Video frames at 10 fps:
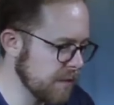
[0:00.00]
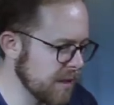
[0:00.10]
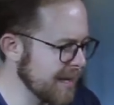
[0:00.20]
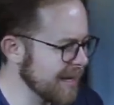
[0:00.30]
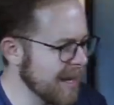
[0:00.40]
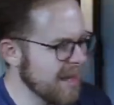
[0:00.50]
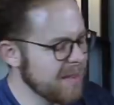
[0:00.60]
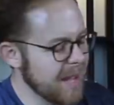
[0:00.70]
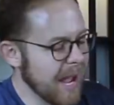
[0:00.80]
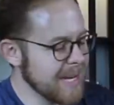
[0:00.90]
And then, like,
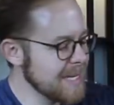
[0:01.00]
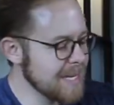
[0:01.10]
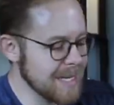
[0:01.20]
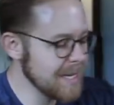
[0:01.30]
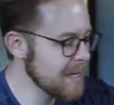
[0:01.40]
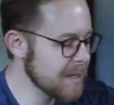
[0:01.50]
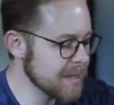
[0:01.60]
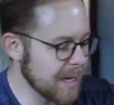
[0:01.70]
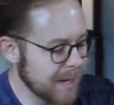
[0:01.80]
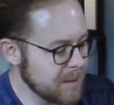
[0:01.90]
the IDE
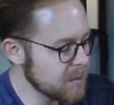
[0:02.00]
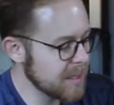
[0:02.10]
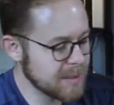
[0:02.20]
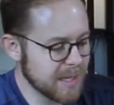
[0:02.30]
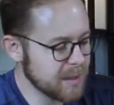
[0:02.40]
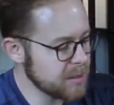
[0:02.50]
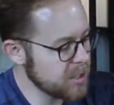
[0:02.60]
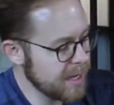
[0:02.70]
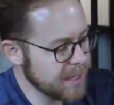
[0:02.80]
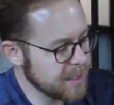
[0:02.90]
that I use,
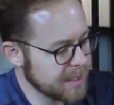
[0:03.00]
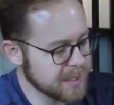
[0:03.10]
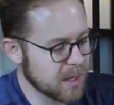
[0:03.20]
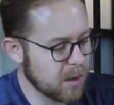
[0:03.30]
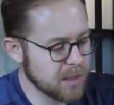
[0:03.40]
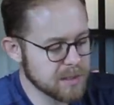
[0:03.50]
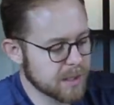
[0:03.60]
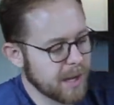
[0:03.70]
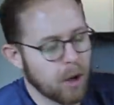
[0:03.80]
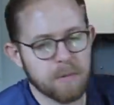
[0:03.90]
IntelliJ, has, like, all these,
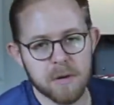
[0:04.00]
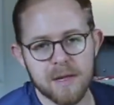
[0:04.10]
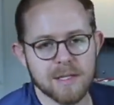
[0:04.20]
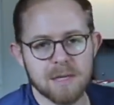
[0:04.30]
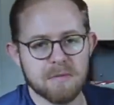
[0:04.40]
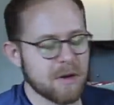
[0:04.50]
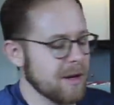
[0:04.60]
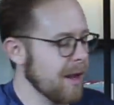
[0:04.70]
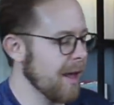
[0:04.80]
like, helper things up front.